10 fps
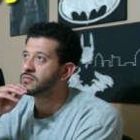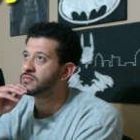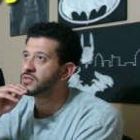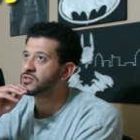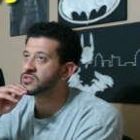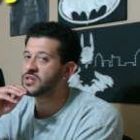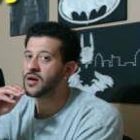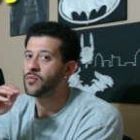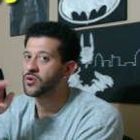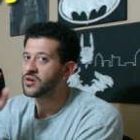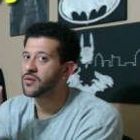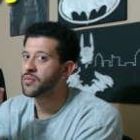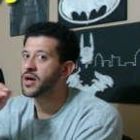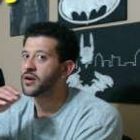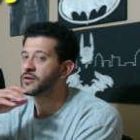but there's some where they're
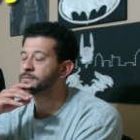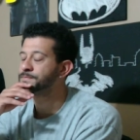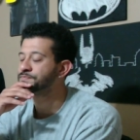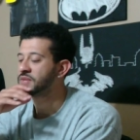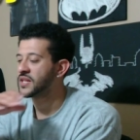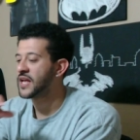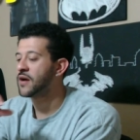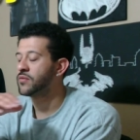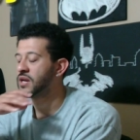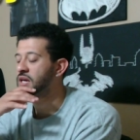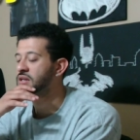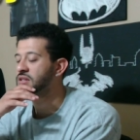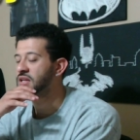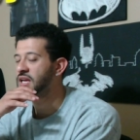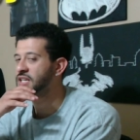better. And that one they,
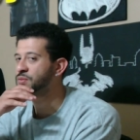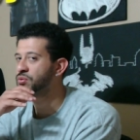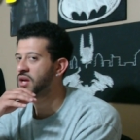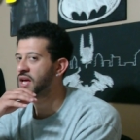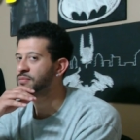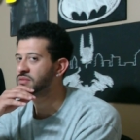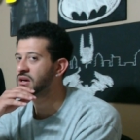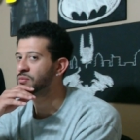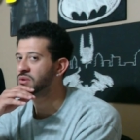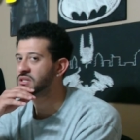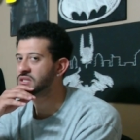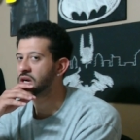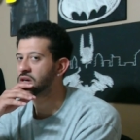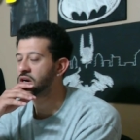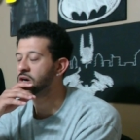they get you pretty amped up when they
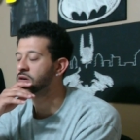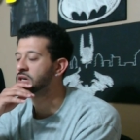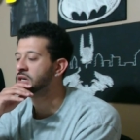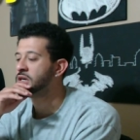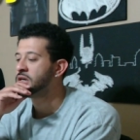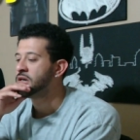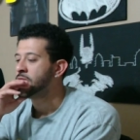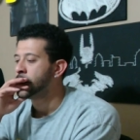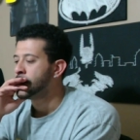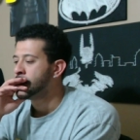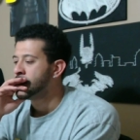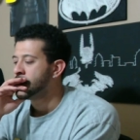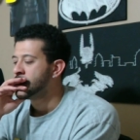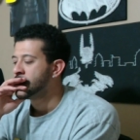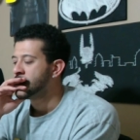start going.
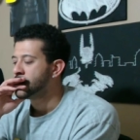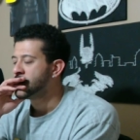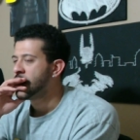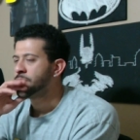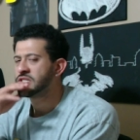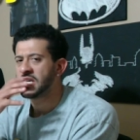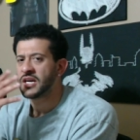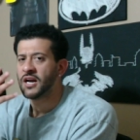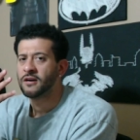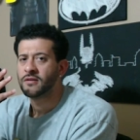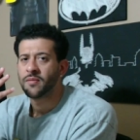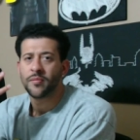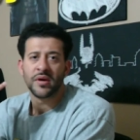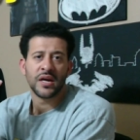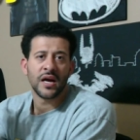But no, I'm gonna check it out. I'm a
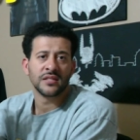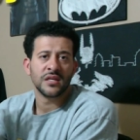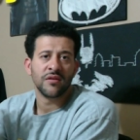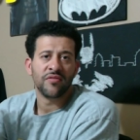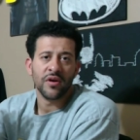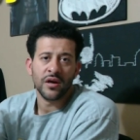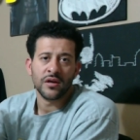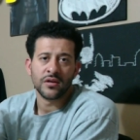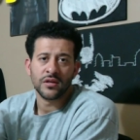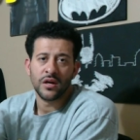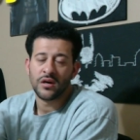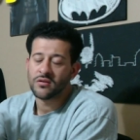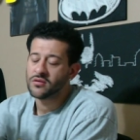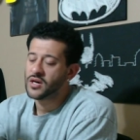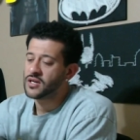big Godzilla fan. You know,
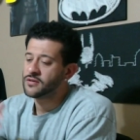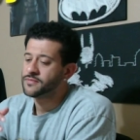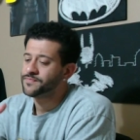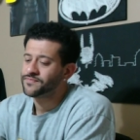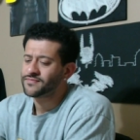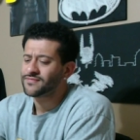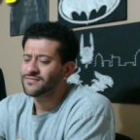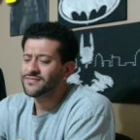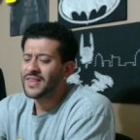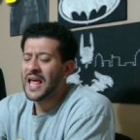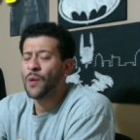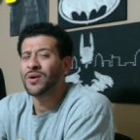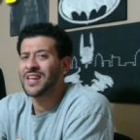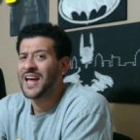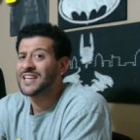I don't. I would
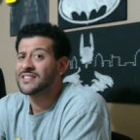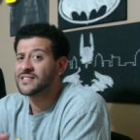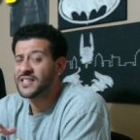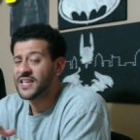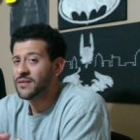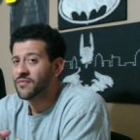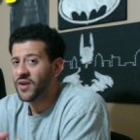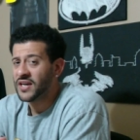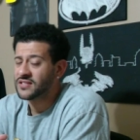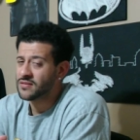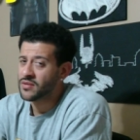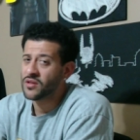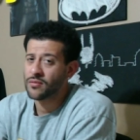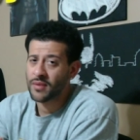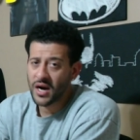like to see him fight some
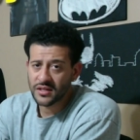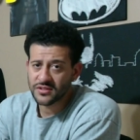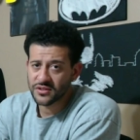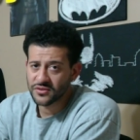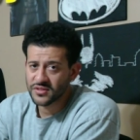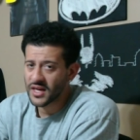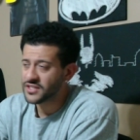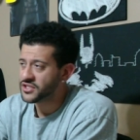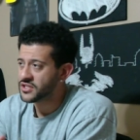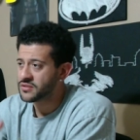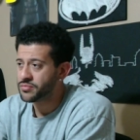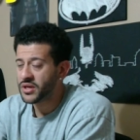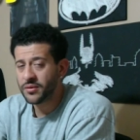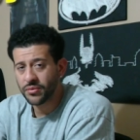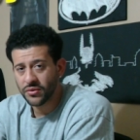other monsters, not just
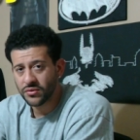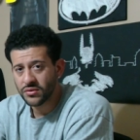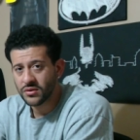people.